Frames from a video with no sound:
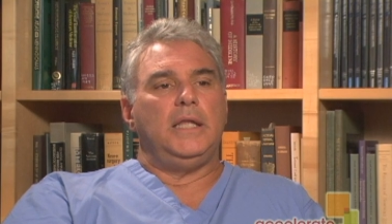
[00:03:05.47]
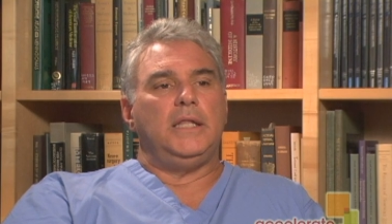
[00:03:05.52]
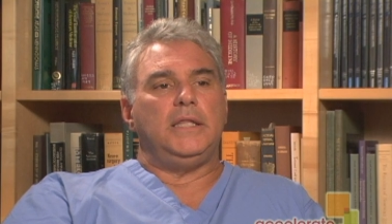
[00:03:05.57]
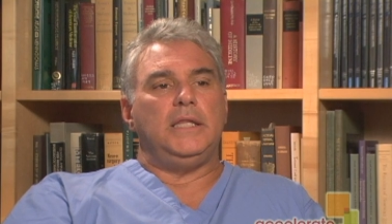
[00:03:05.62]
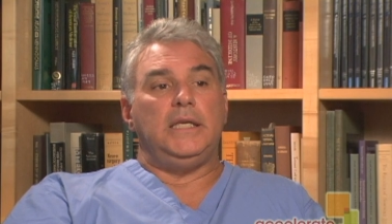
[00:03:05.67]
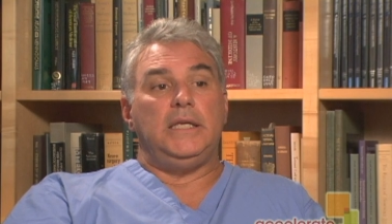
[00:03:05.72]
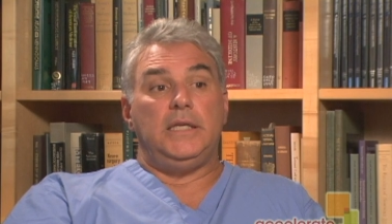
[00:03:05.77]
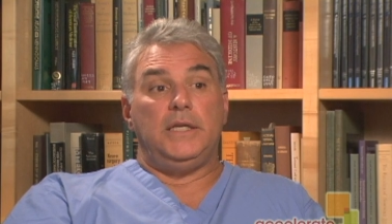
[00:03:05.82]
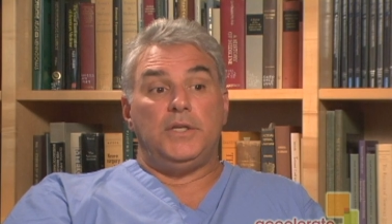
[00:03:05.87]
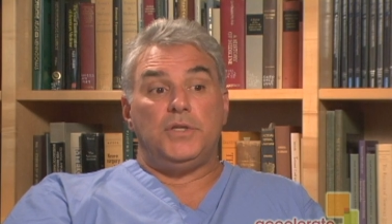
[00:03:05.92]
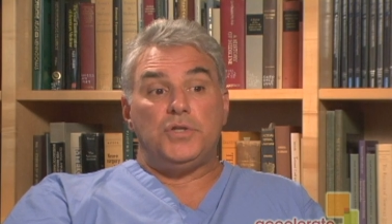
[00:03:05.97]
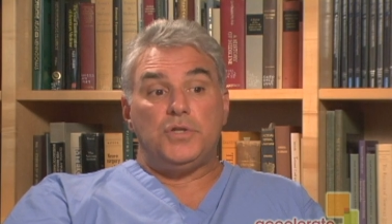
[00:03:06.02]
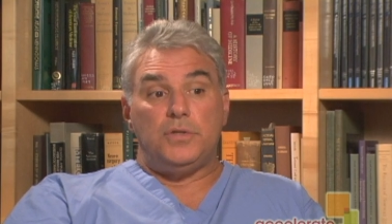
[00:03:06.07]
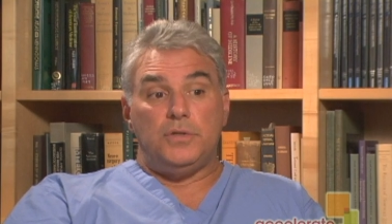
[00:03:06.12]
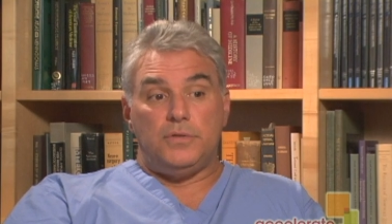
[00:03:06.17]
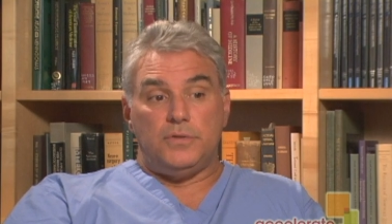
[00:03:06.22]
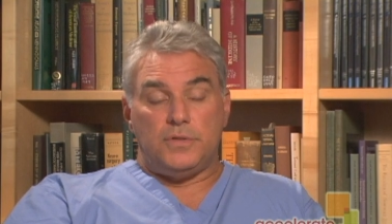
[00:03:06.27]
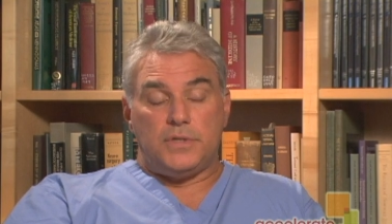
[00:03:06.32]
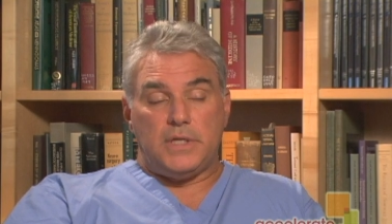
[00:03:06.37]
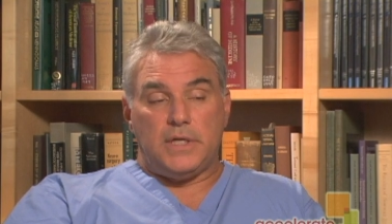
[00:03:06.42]
the
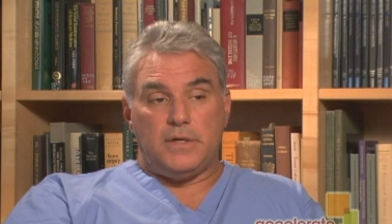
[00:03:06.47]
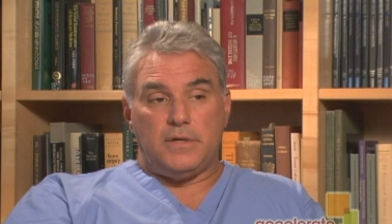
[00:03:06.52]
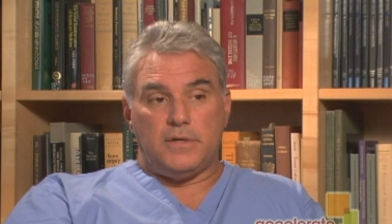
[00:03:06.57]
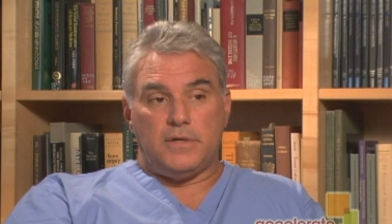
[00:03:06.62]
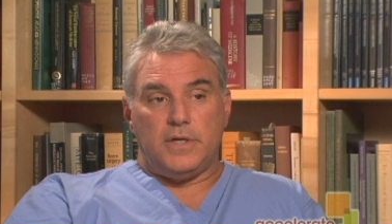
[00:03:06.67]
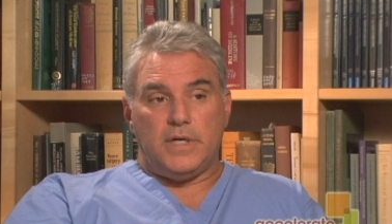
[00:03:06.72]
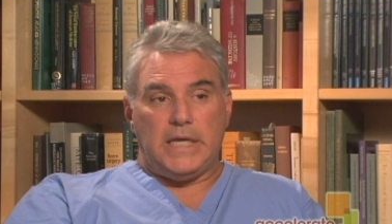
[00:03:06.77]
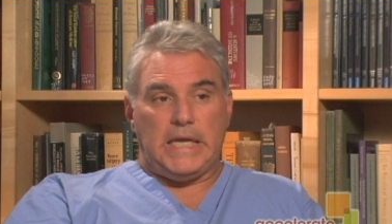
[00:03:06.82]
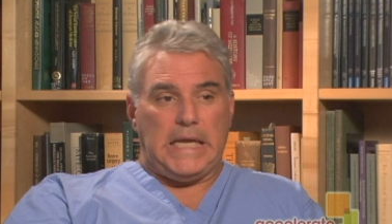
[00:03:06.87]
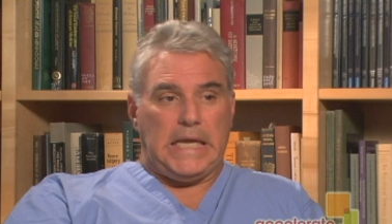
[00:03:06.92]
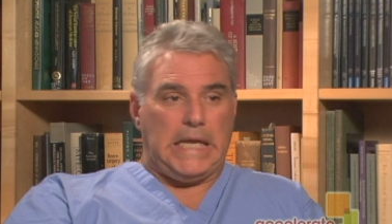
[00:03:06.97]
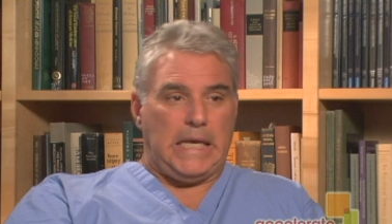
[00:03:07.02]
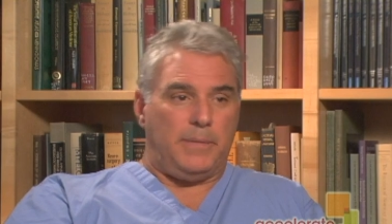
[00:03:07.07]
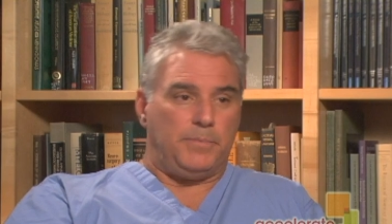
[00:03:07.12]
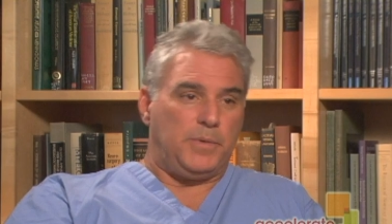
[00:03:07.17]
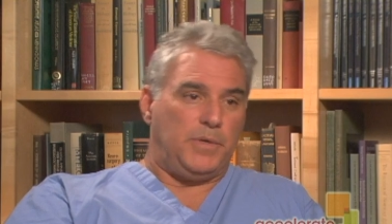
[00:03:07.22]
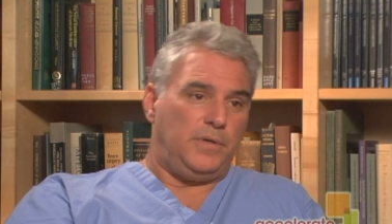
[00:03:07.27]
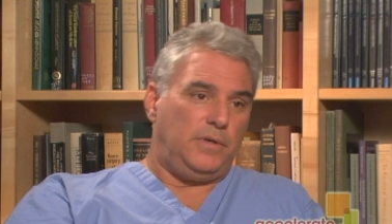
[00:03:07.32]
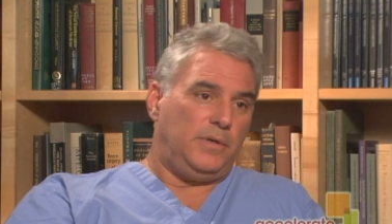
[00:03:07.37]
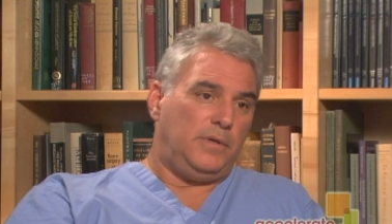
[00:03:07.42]
issues that are going to
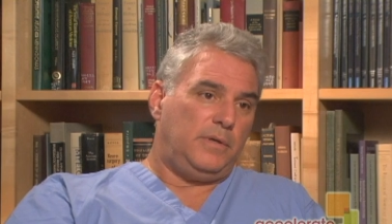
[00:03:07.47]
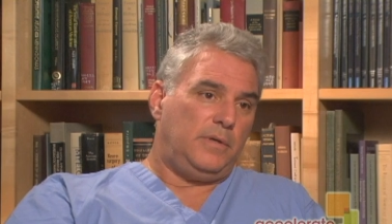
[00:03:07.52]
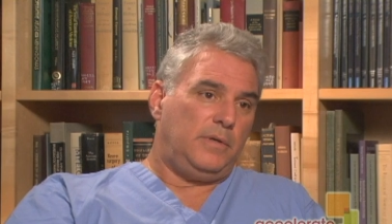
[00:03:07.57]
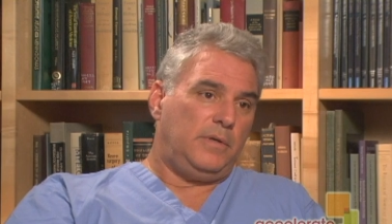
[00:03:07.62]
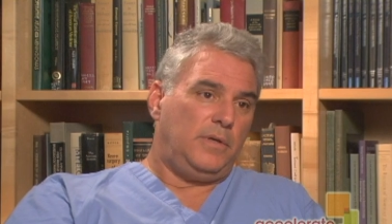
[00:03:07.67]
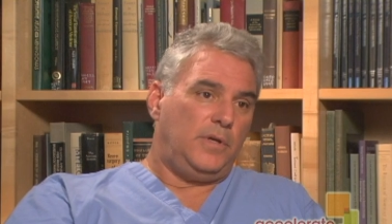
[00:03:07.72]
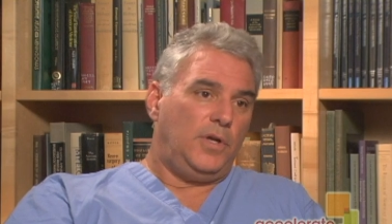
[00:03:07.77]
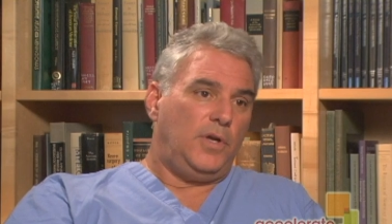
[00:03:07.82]
happen